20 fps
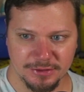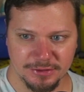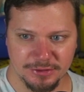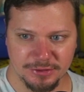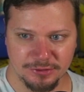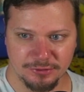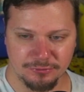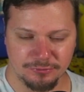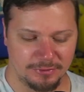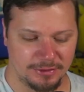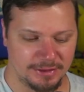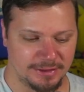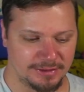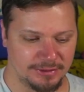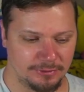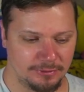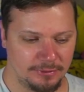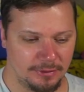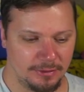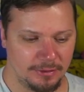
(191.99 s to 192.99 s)

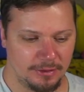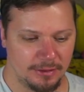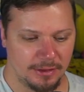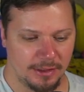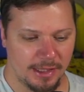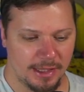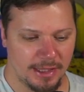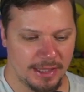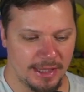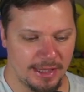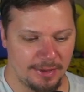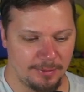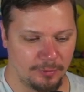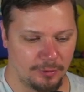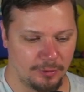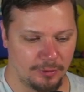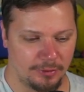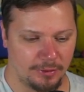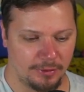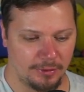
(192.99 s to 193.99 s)
Drizzle,
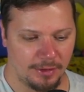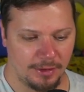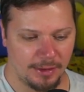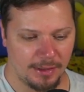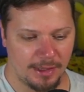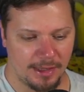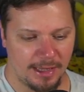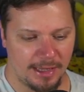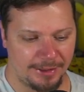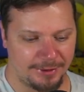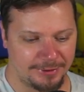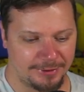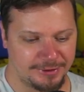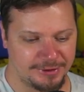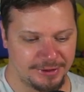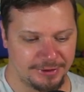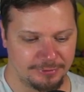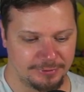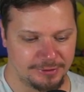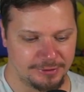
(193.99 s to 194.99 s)
Heatmore,
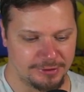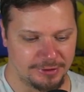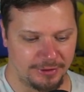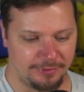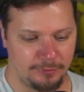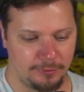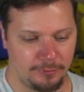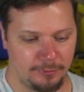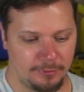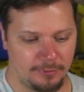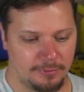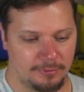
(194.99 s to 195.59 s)
Energy Retrieval,